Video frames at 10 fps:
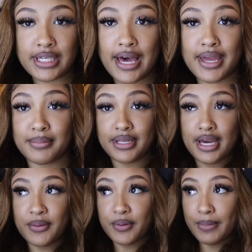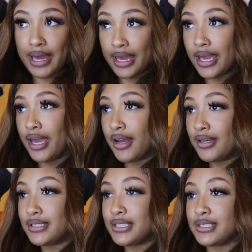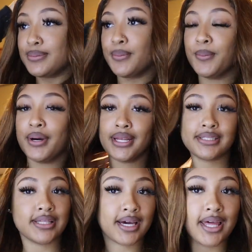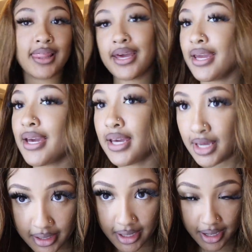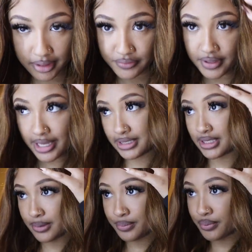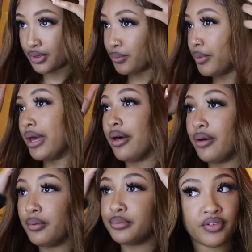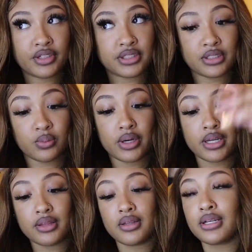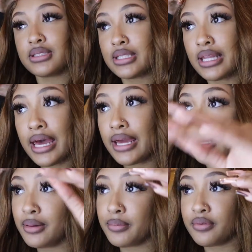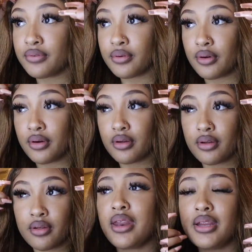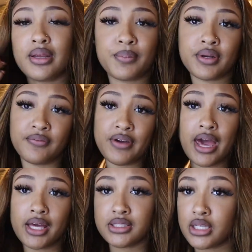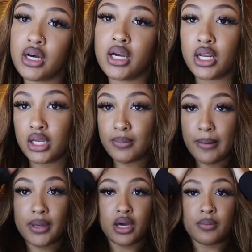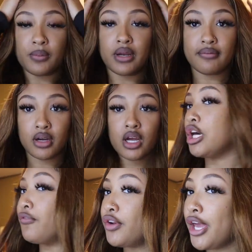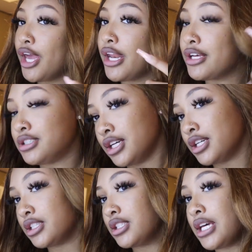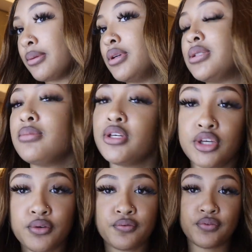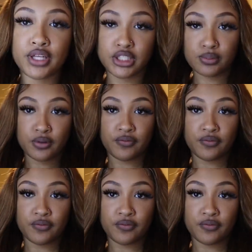So I'm done with my hair. This is what it's looking like. I think I finessed it pretty well versus what it looked like before. And I did it pretty fast, so, and I did my makeup or whatever. So I'm gonna head downstairs and take me some cute flicks real